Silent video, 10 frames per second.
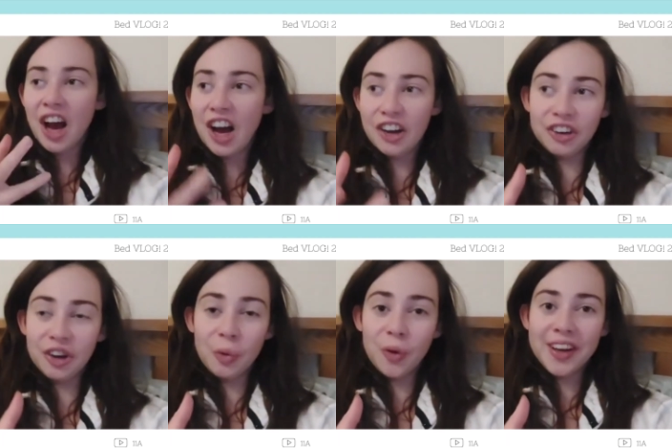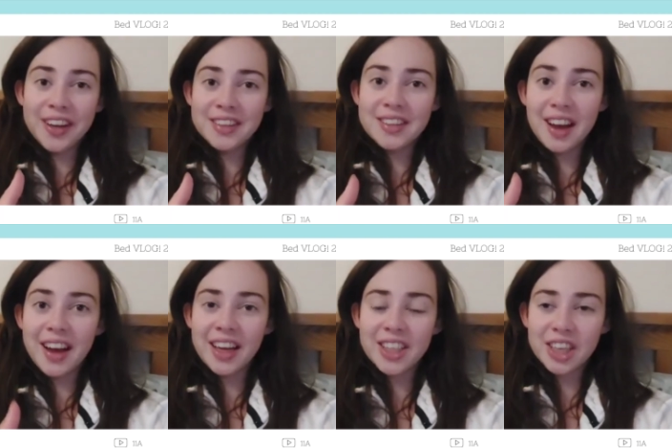I don't know what is. I
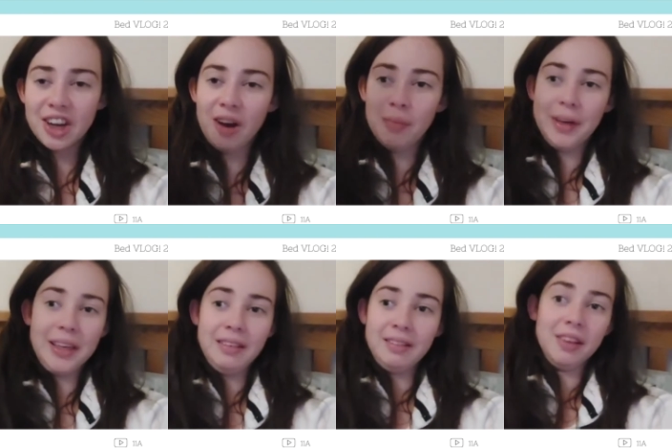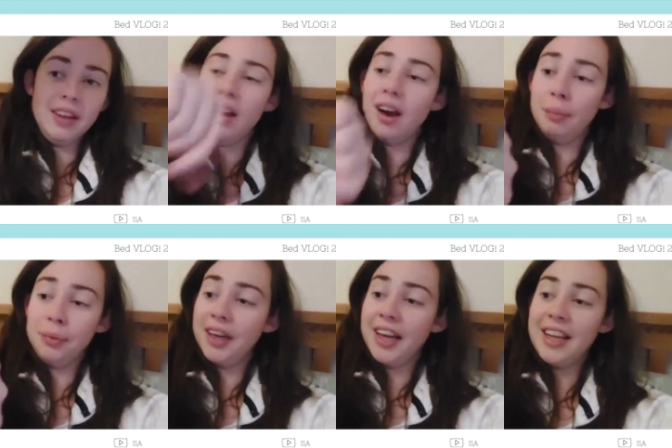actually can't believe that I'm
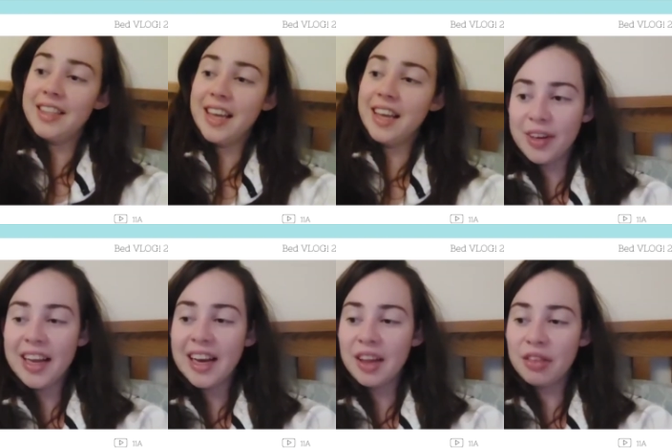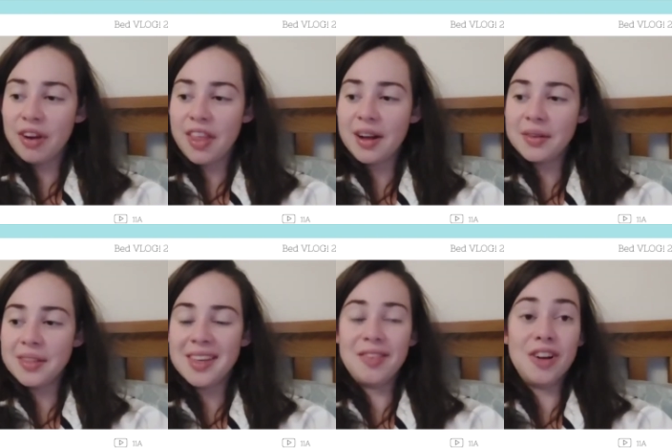gonna hit it. Nearly at
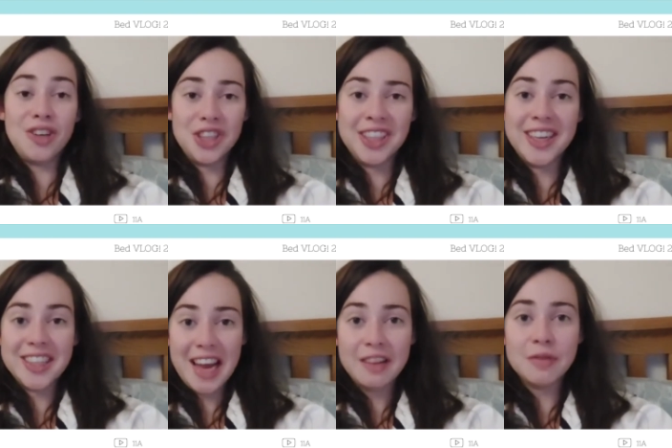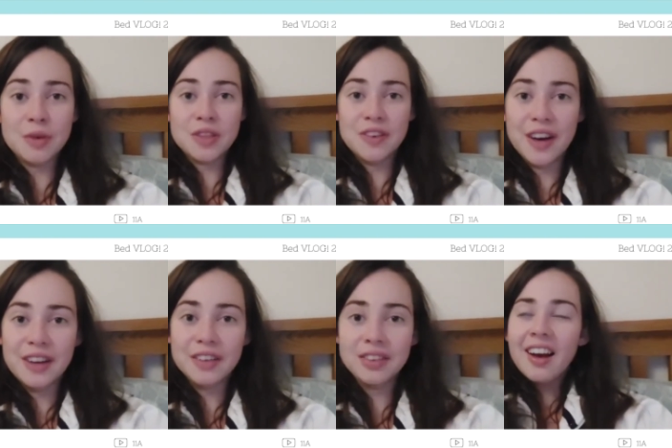3,700 and it's 8.45.